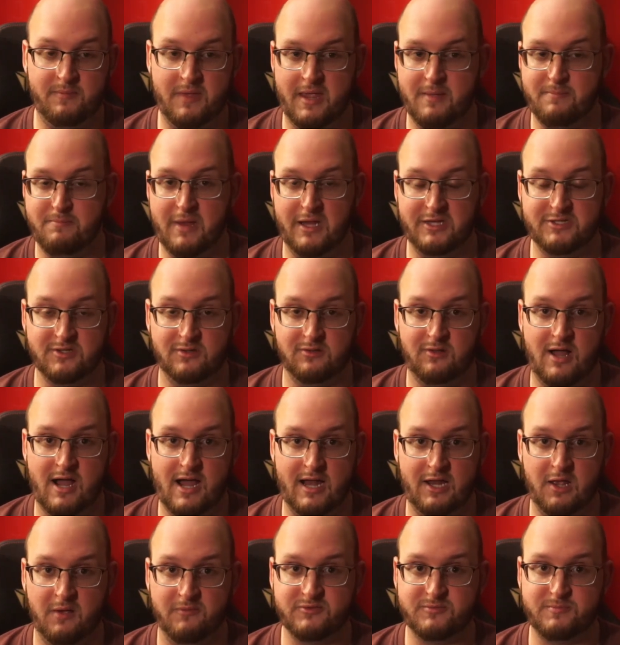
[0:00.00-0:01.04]
It means a lot,
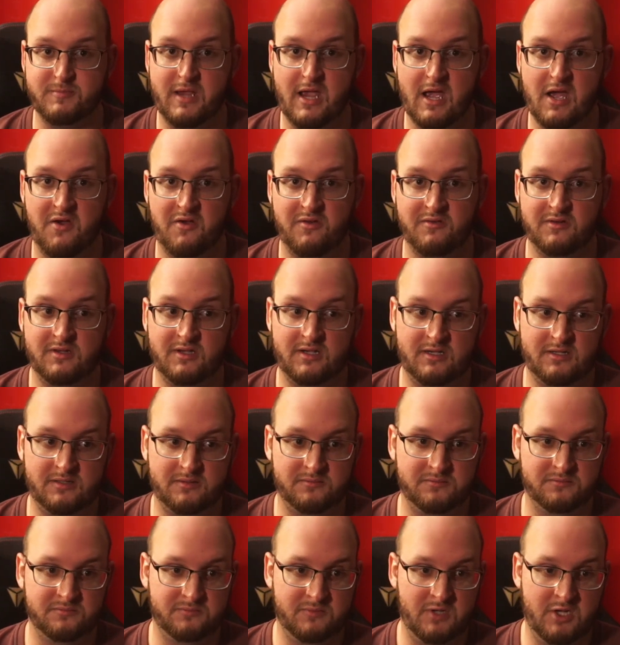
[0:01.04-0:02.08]
helps me out.
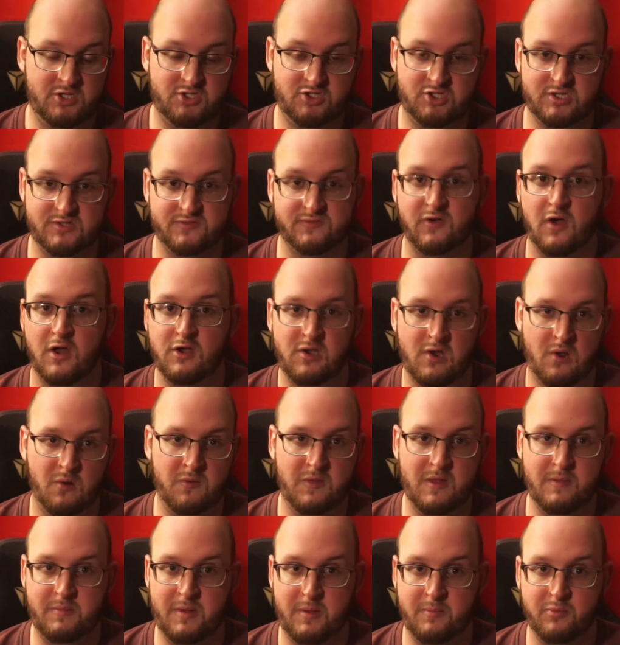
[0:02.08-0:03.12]
Um, it's just fun knowing
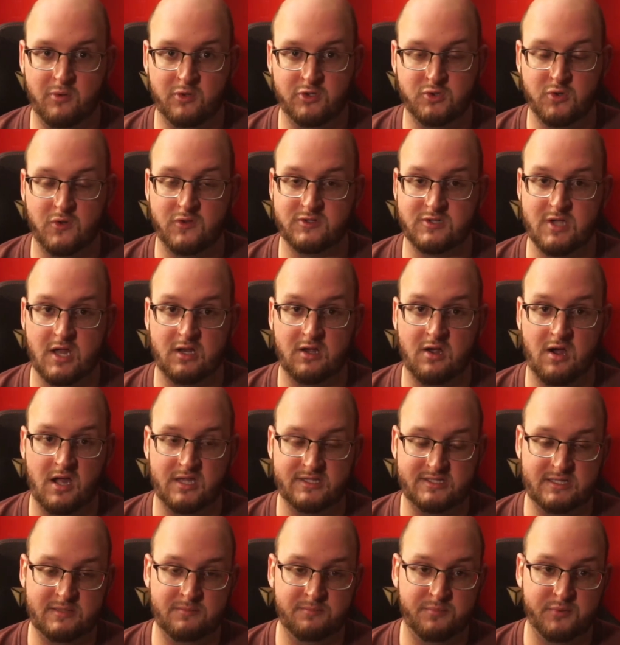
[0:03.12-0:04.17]
that people enjoy this kind of
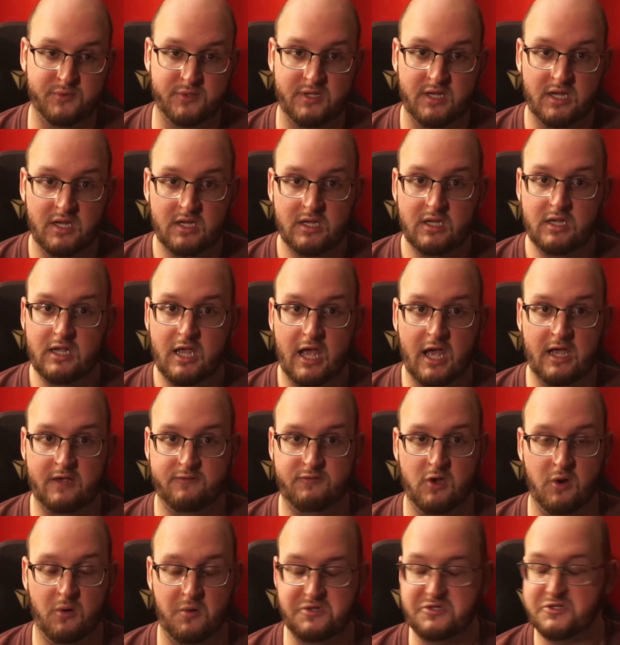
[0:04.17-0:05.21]
content. But uh, if you
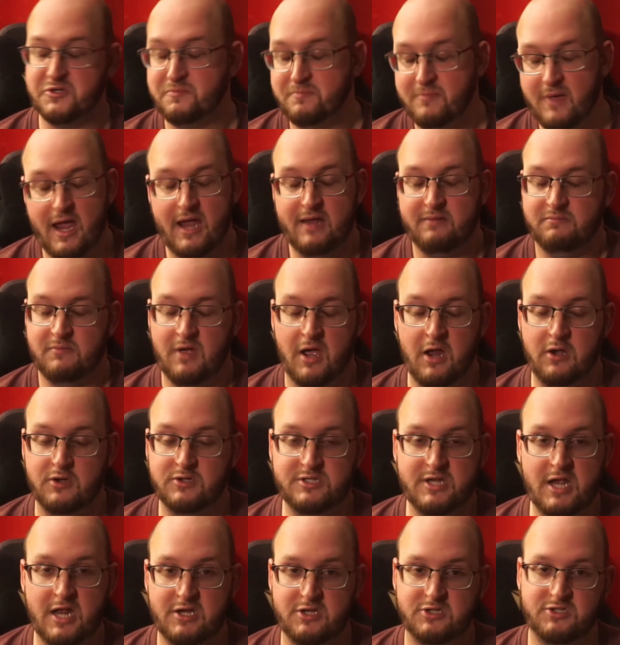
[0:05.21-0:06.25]
don't want to, hey, I understand it.